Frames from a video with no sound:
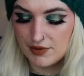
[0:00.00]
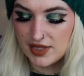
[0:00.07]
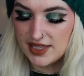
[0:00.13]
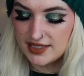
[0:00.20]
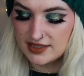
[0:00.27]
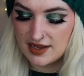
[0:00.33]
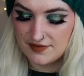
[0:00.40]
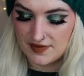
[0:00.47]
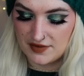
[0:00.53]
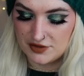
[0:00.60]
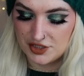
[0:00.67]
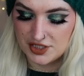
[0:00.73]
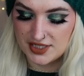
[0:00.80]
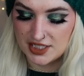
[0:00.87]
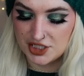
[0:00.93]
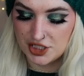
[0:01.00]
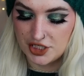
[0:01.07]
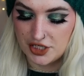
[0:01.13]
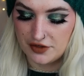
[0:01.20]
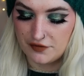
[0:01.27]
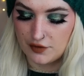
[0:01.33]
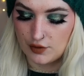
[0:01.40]
really love that there's just such a
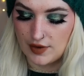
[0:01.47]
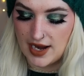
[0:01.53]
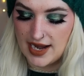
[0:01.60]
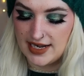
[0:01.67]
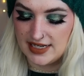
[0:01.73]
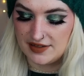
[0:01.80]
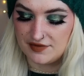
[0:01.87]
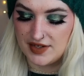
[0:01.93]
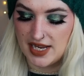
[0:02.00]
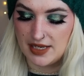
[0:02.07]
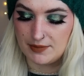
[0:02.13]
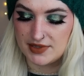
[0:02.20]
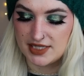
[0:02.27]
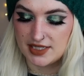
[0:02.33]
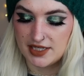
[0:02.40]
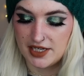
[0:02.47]
good variety of names in